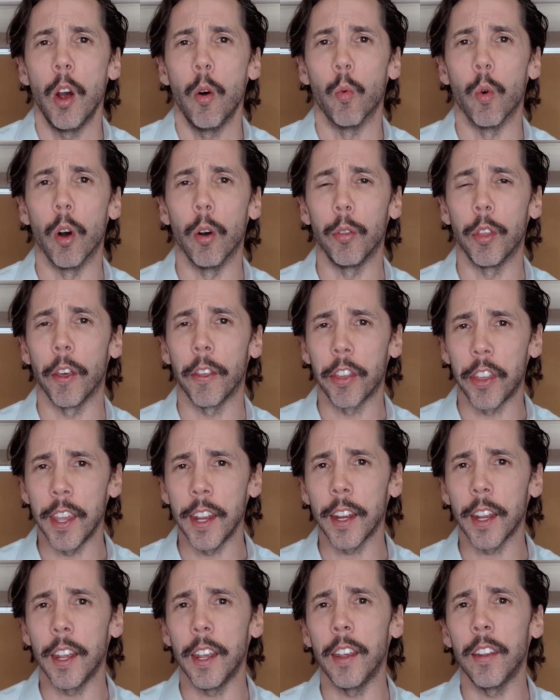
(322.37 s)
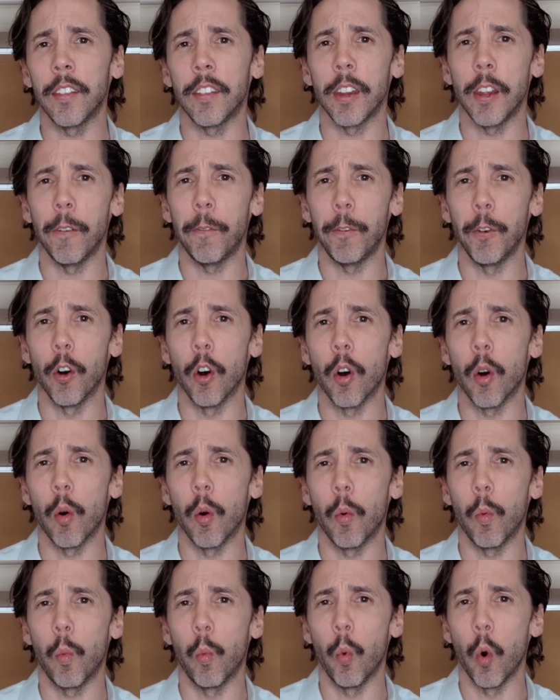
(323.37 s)
Well, the thing is, if you're
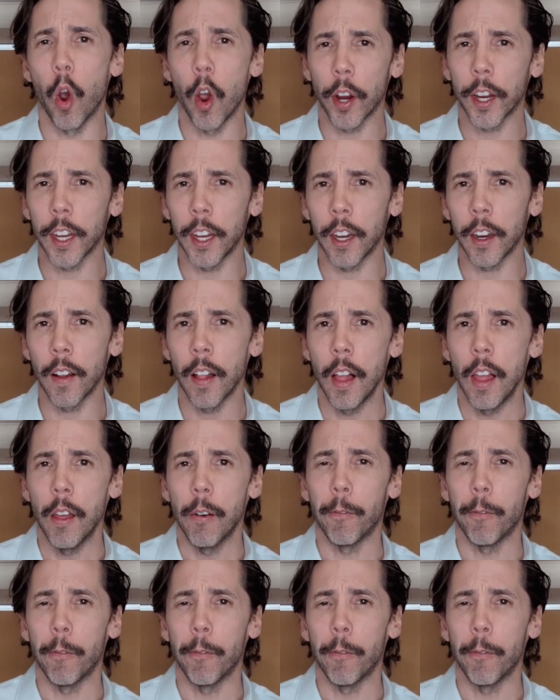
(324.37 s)
working